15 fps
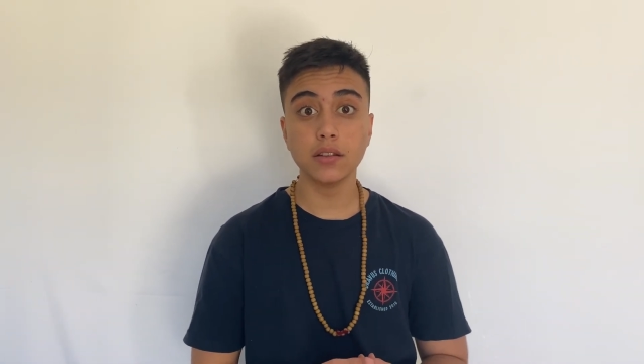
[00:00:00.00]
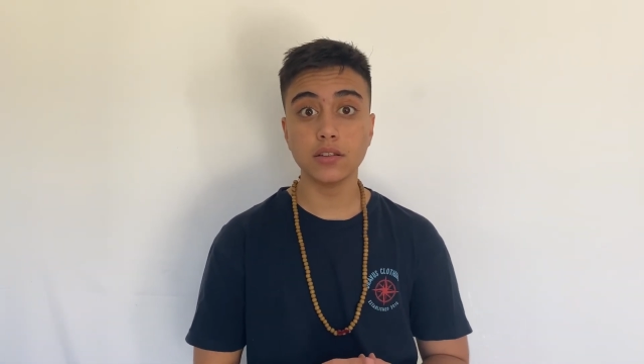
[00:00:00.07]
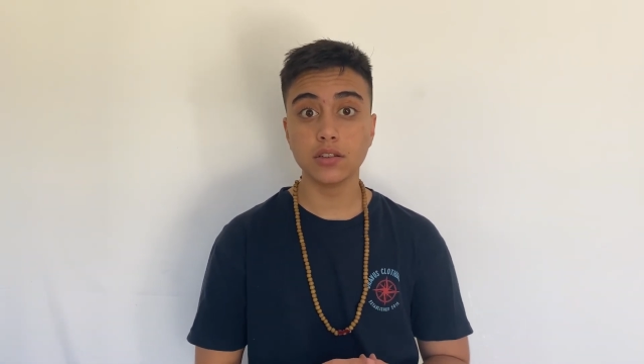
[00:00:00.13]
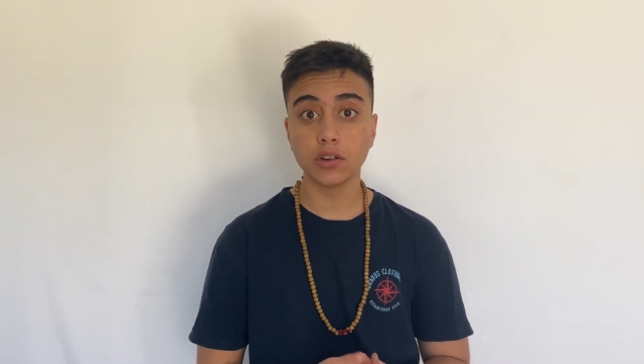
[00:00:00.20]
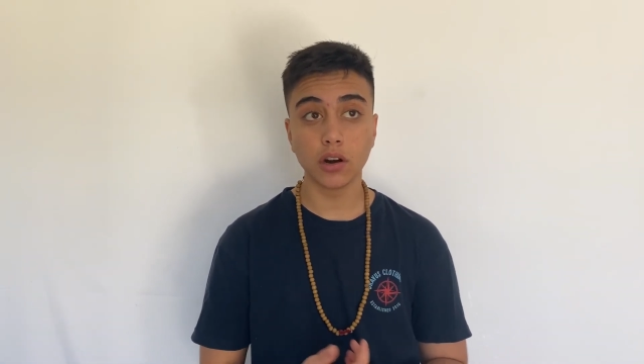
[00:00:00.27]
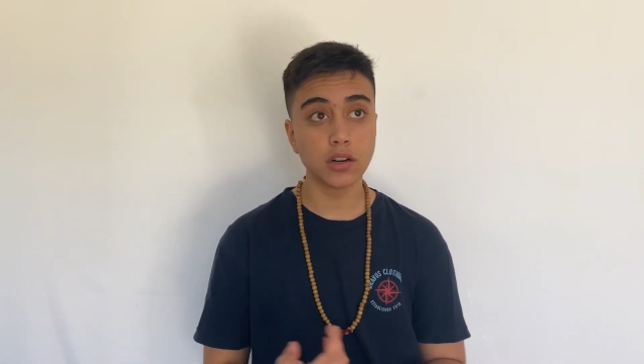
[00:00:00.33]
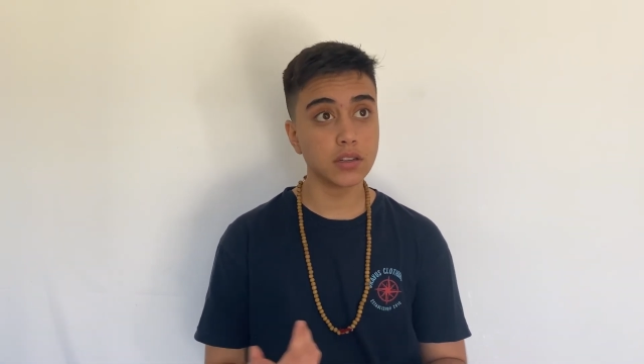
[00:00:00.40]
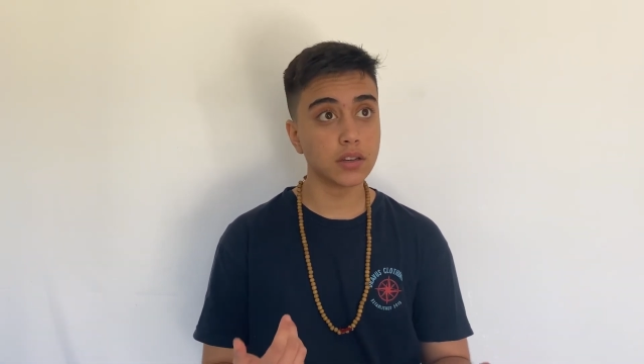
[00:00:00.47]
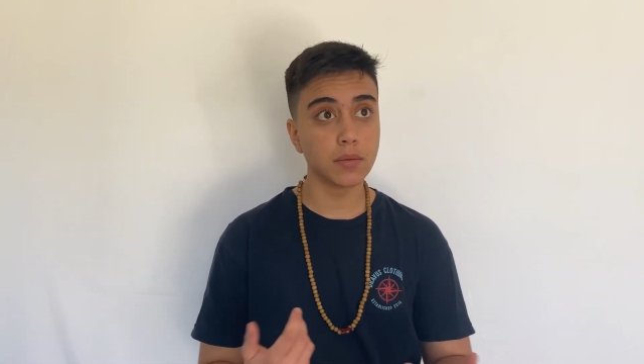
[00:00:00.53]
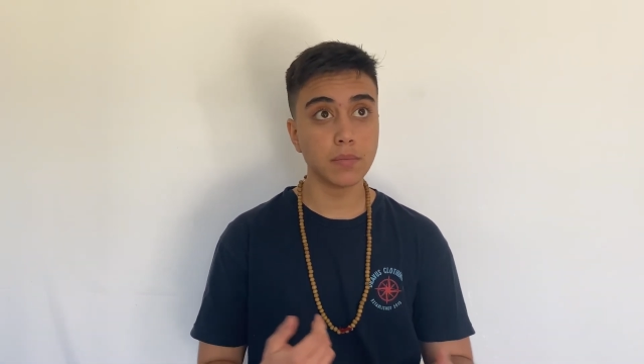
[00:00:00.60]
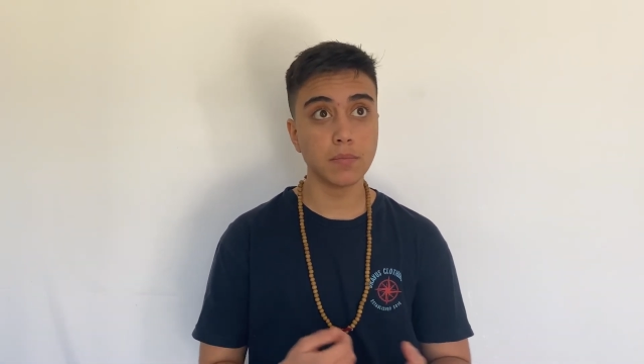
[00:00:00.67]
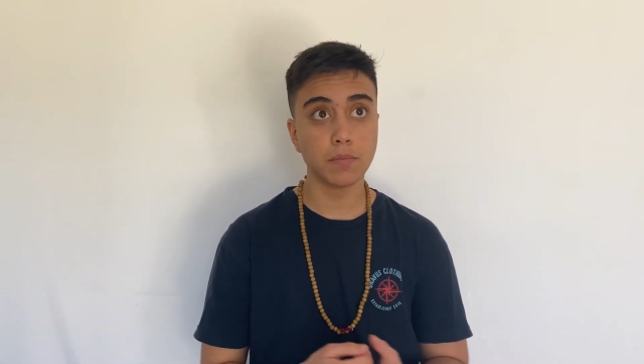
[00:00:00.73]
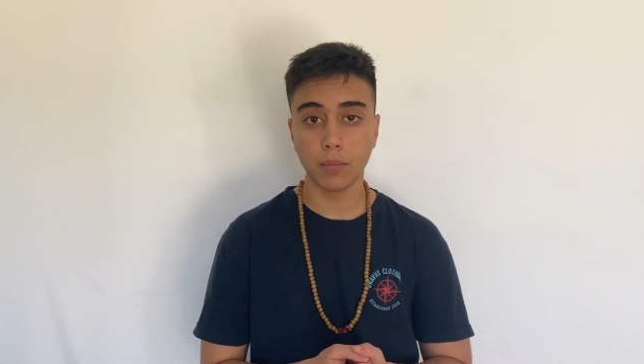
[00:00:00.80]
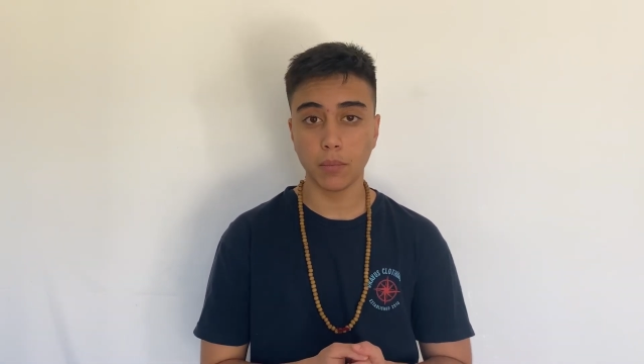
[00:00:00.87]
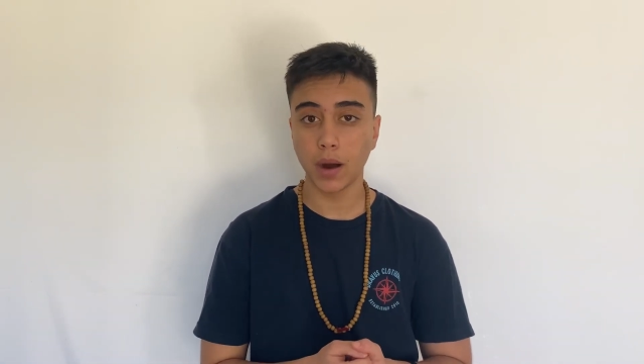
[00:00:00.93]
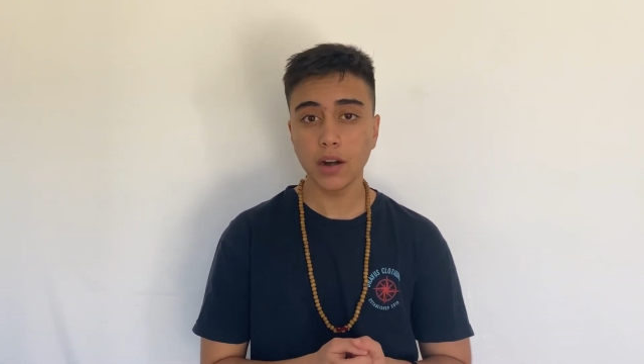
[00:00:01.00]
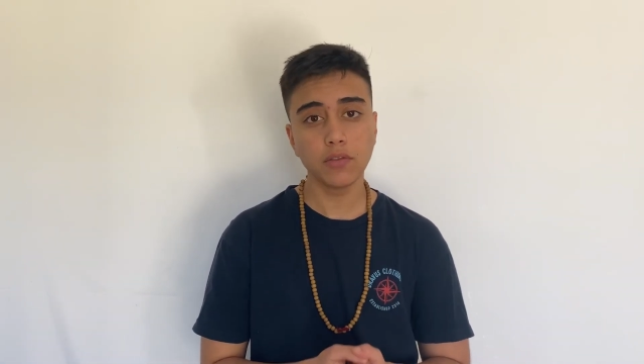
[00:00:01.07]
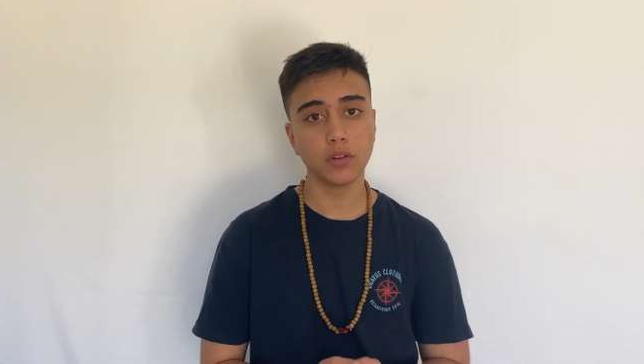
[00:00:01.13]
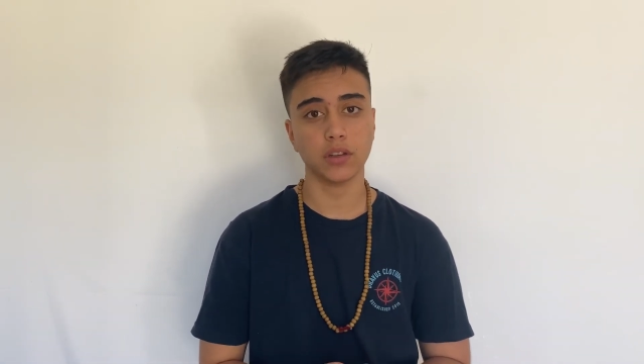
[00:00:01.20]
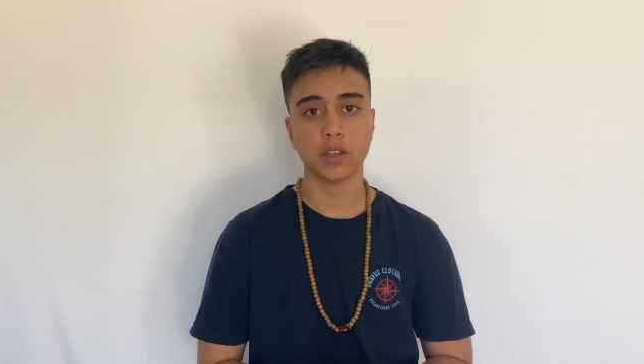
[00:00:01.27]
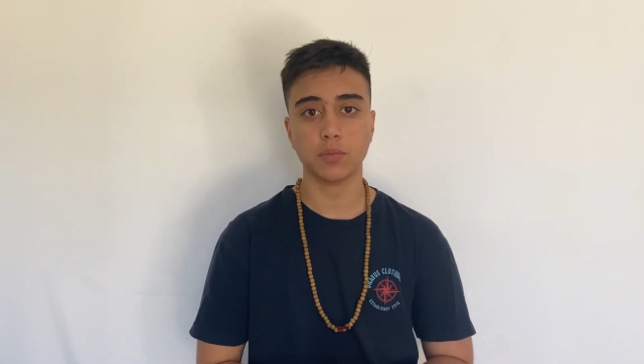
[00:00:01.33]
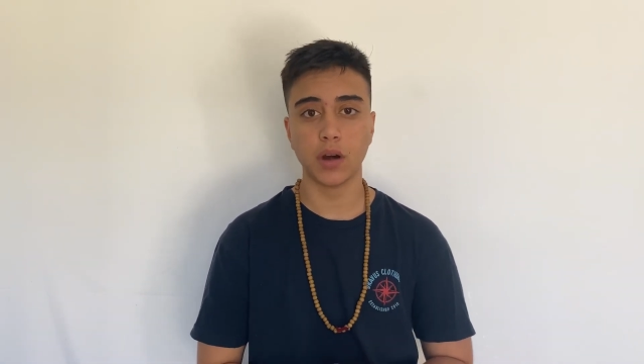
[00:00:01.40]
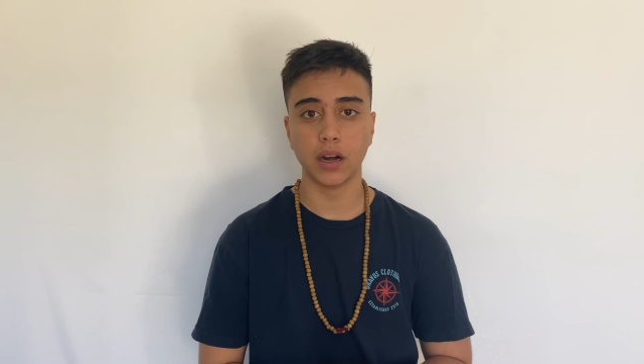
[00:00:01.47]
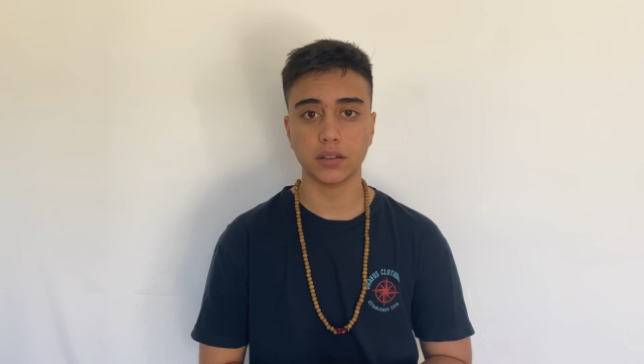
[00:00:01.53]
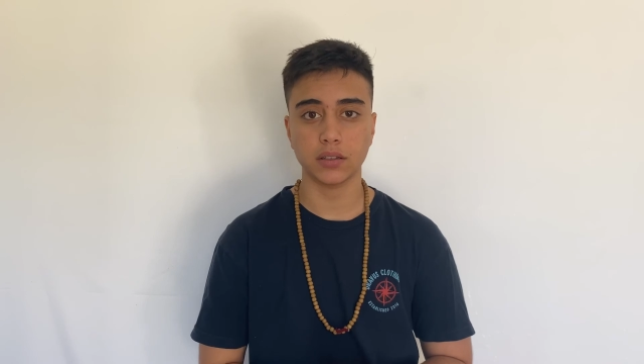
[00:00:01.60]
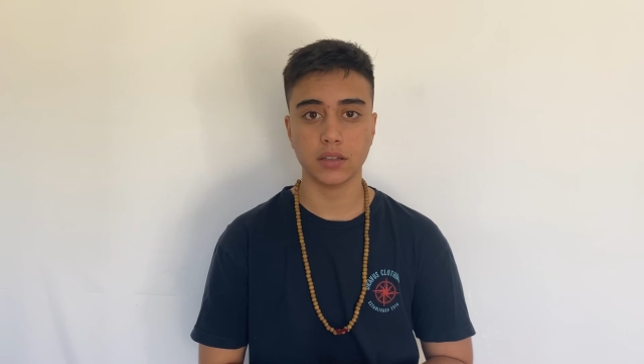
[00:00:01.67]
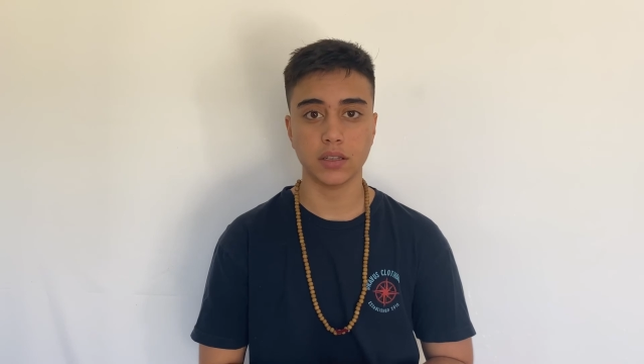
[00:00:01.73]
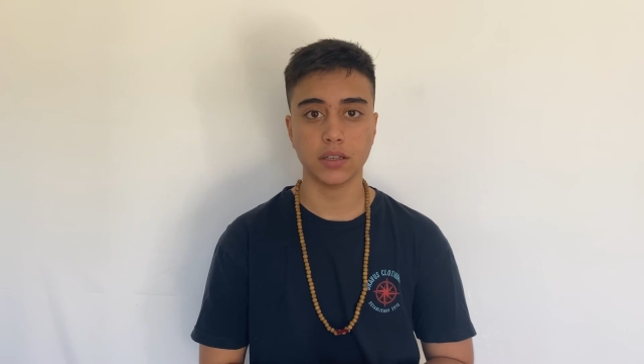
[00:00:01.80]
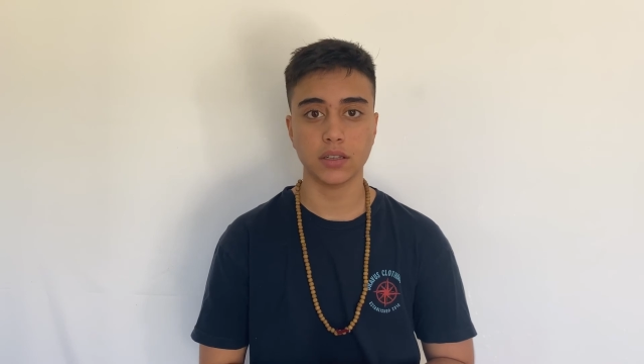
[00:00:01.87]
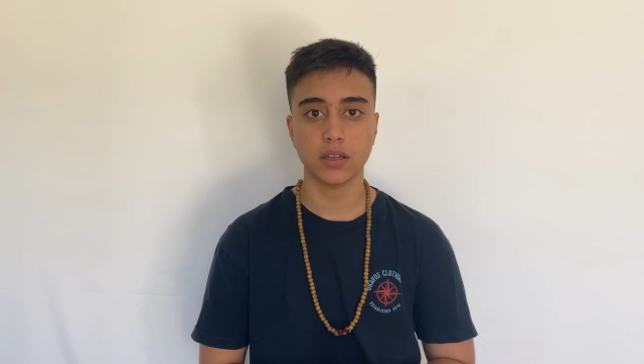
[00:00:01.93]
start some mindfulness
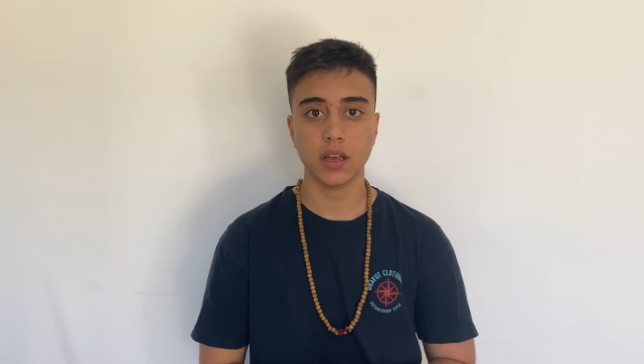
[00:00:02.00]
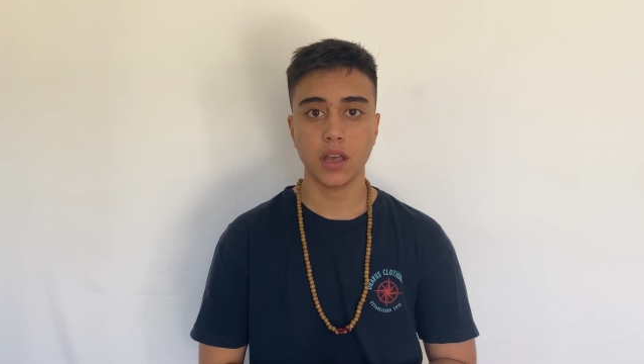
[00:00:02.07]
practices.